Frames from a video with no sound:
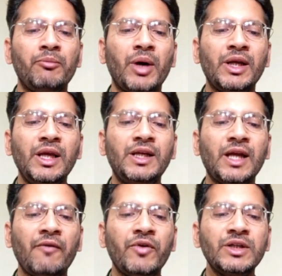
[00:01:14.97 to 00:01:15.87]
but he
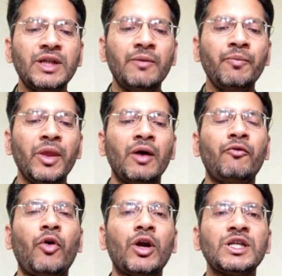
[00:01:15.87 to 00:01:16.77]
defers them
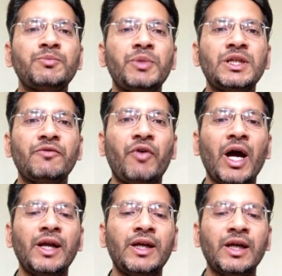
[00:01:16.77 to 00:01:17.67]
for a
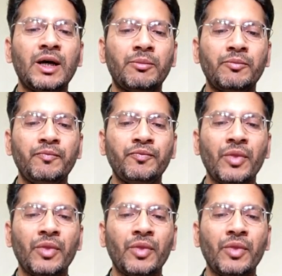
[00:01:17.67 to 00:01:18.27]
specified term.